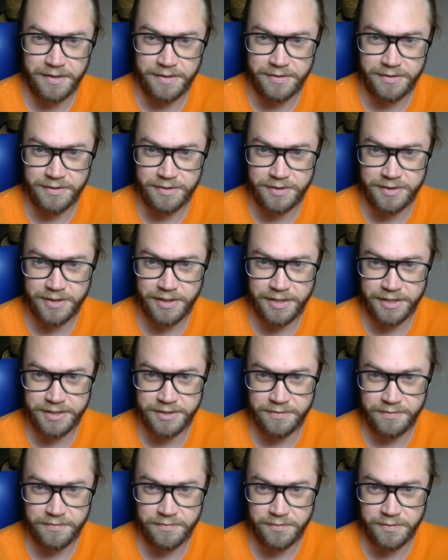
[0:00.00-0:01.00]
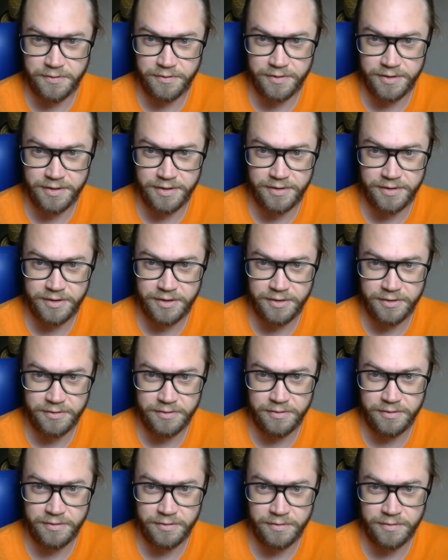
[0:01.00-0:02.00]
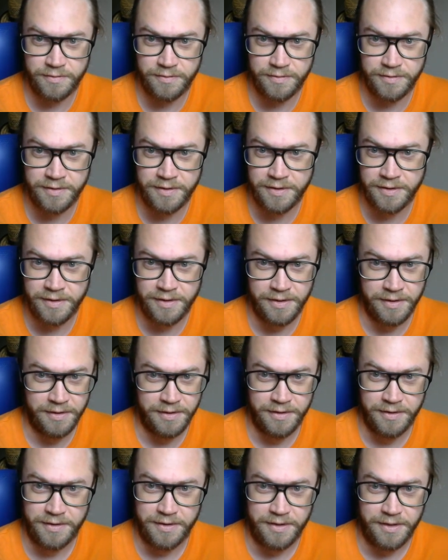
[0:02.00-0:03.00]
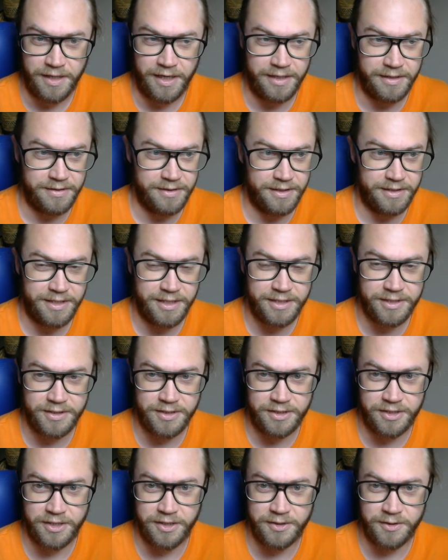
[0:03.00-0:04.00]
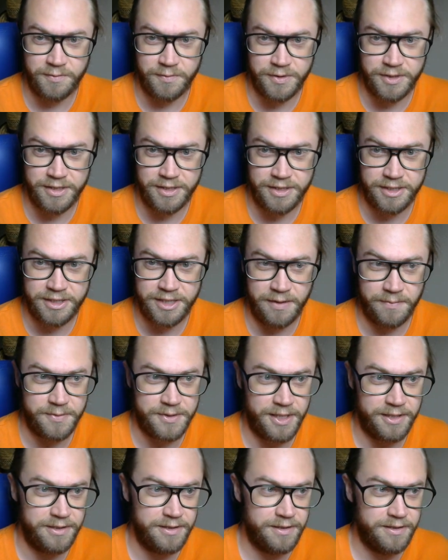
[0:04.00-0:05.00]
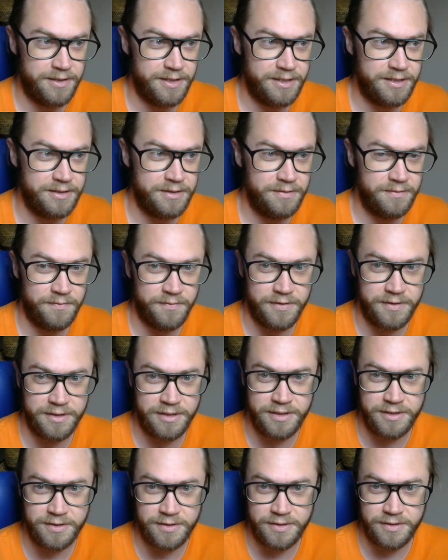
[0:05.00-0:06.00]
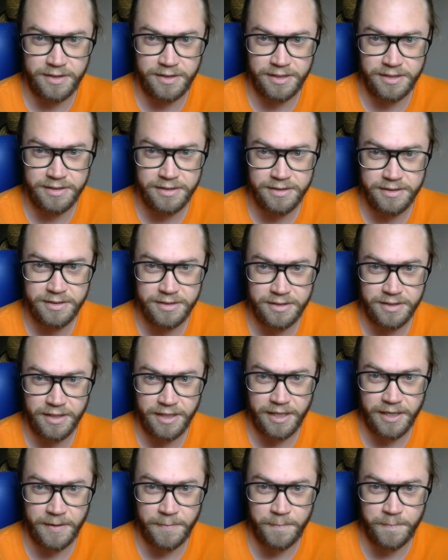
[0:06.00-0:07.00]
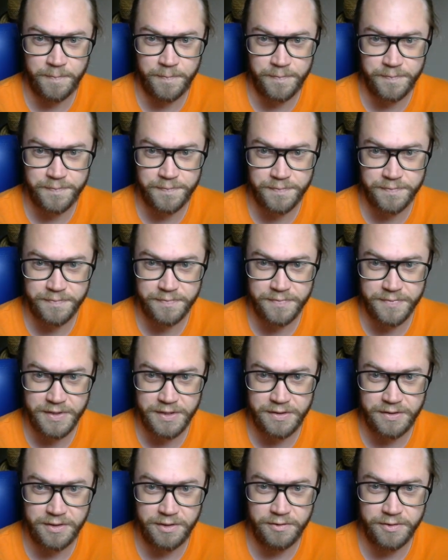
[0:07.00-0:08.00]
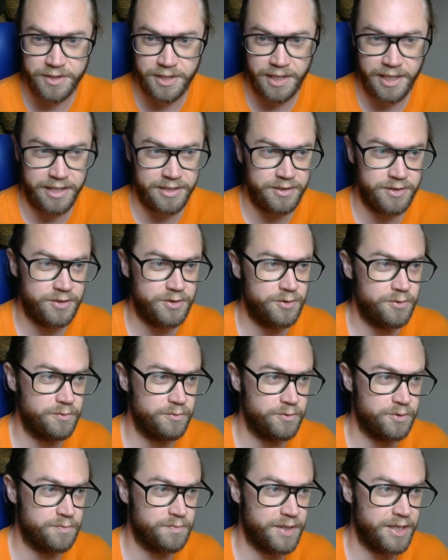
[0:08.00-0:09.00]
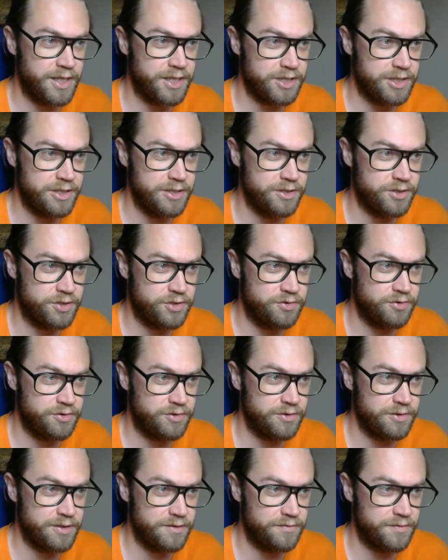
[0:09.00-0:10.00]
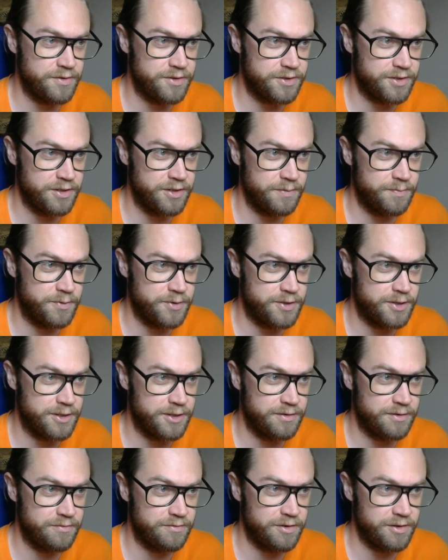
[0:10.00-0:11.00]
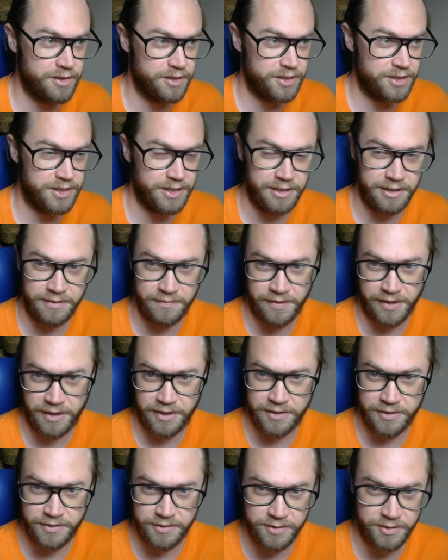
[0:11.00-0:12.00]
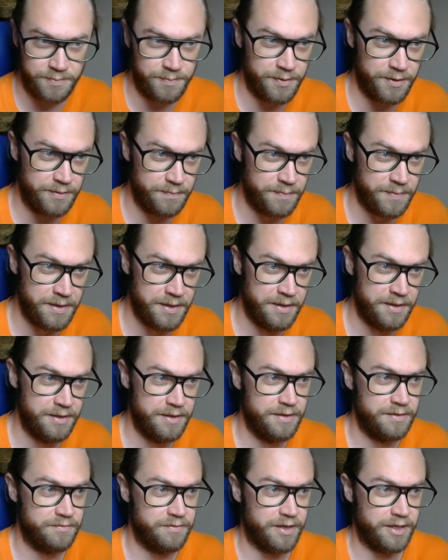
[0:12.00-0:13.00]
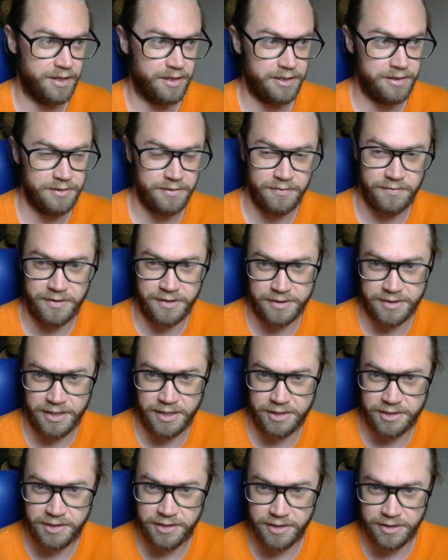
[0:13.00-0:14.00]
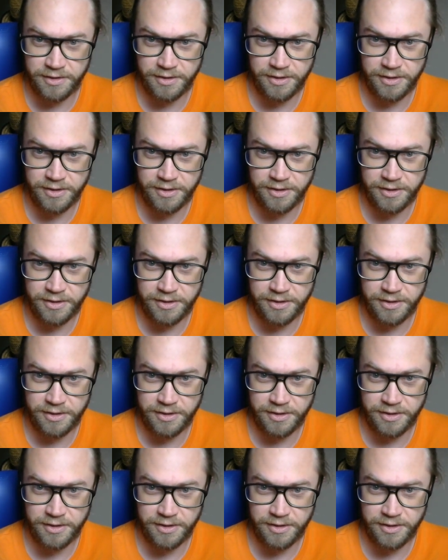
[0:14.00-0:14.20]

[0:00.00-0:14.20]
size of 42. I guess the kernel would accept anything for these things. Userland tools may actually struggle if you start putting in really silly values, but frankly nothing's actually going to